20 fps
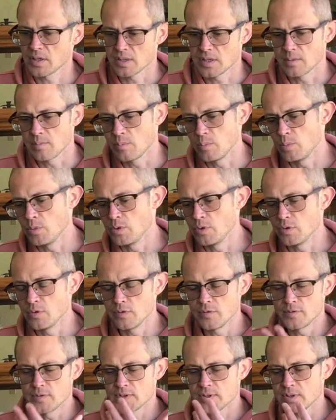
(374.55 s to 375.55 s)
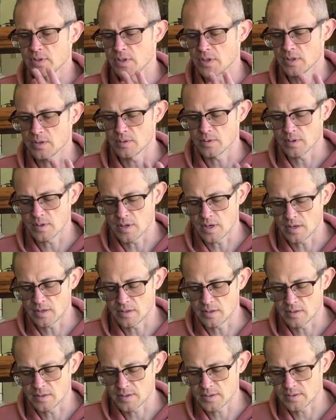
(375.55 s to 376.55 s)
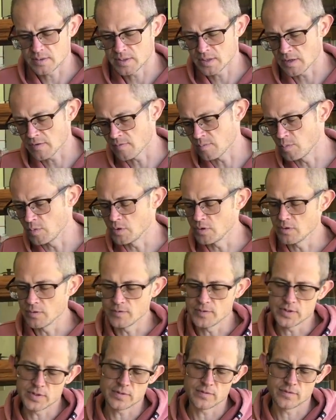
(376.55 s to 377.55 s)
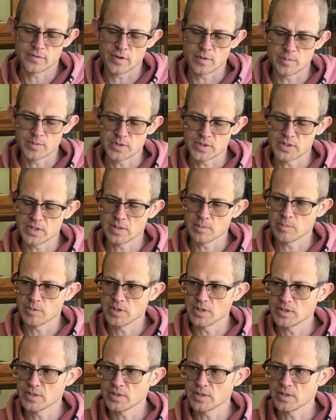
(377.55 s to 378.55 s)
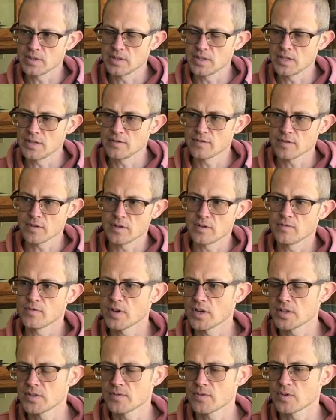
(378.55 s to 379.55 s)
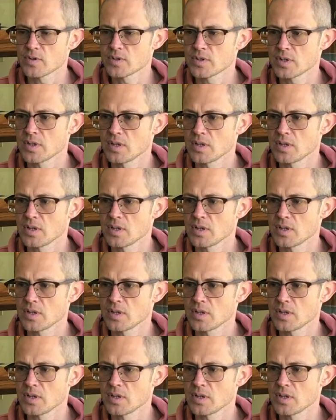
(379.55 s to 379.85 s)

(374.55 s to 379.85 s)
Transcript: And it moves, you know, a lot of the stuff moves from the stem into the leaf and vice versa.